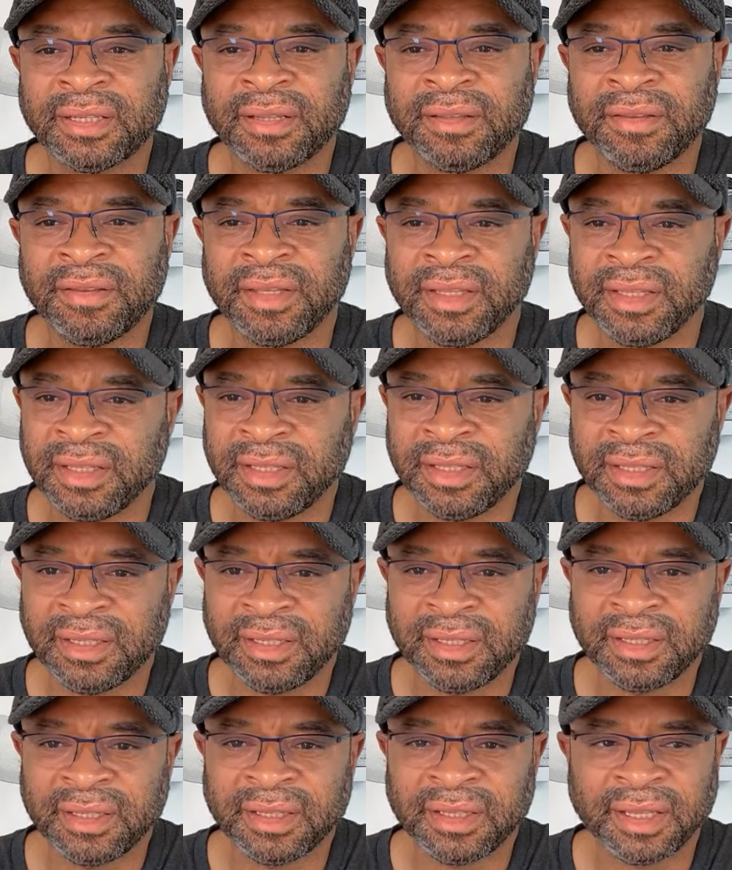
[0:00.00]

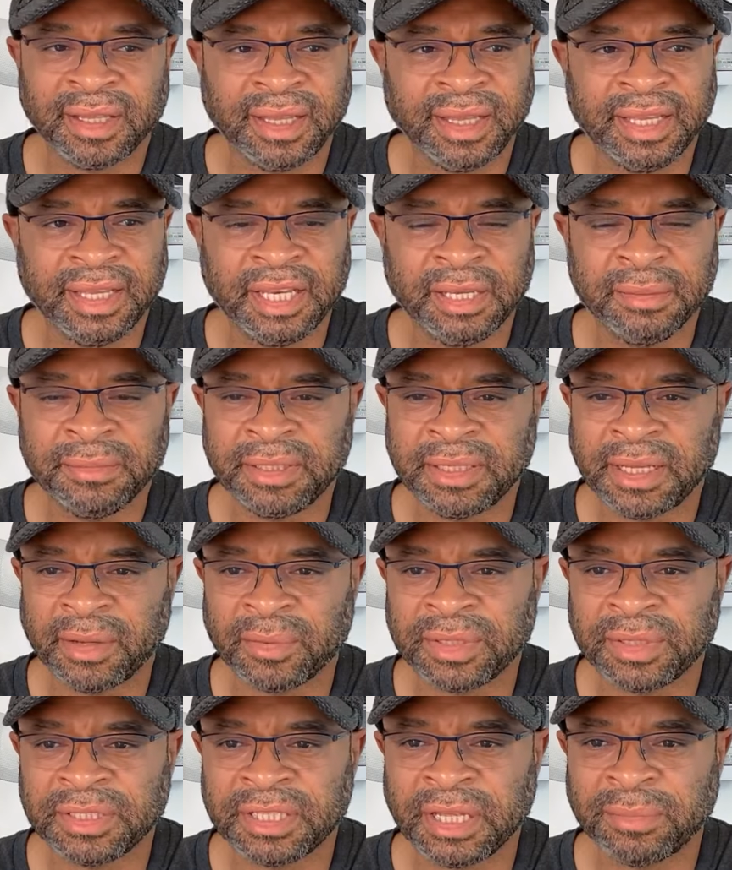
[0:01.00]
The NMDA
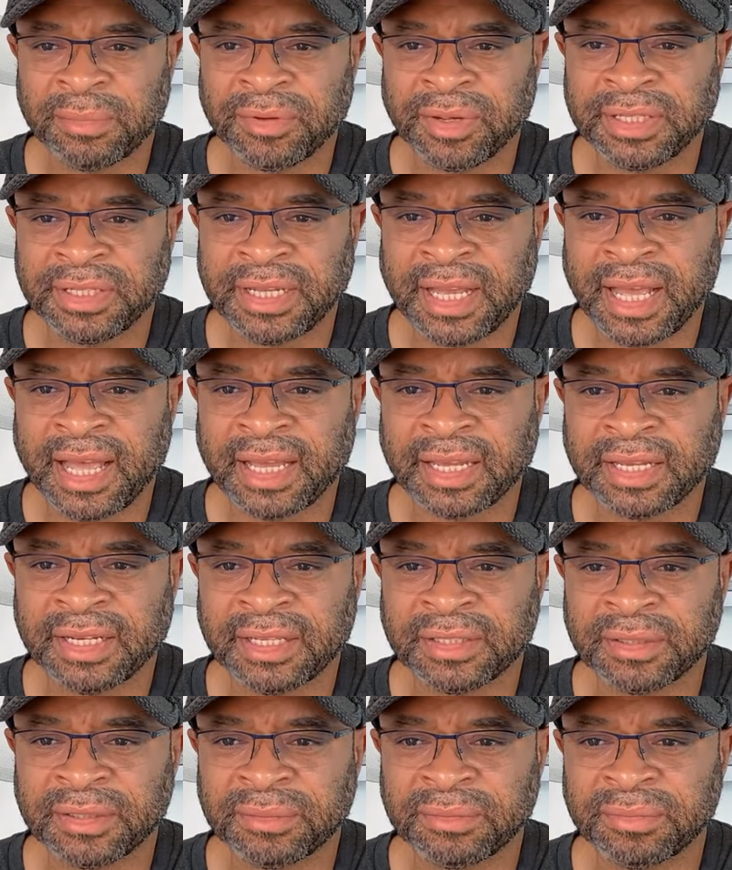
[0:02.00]
receptor
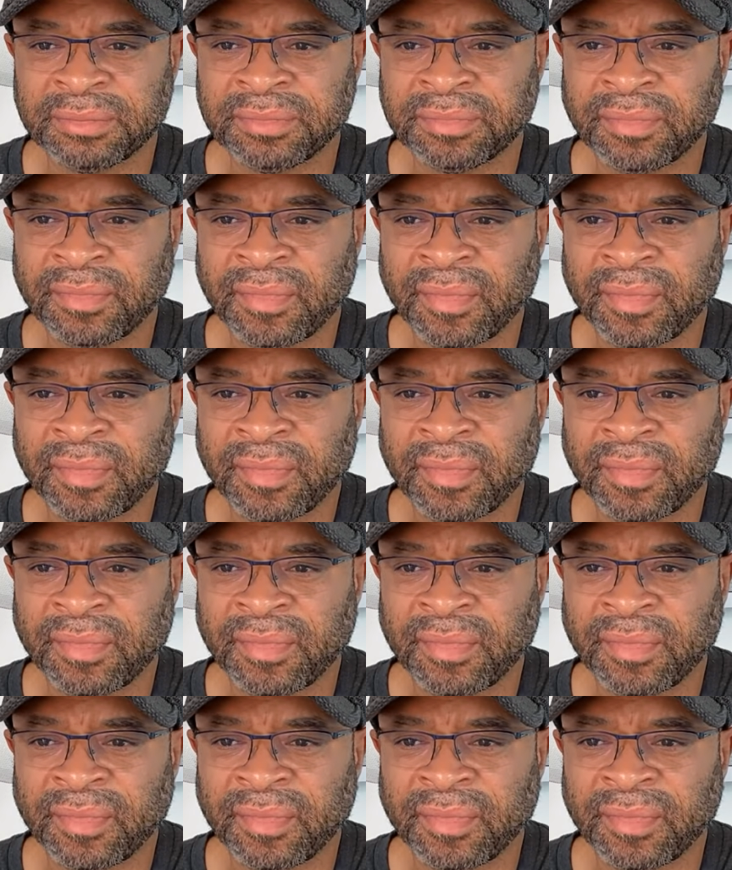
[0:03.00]
antagonism,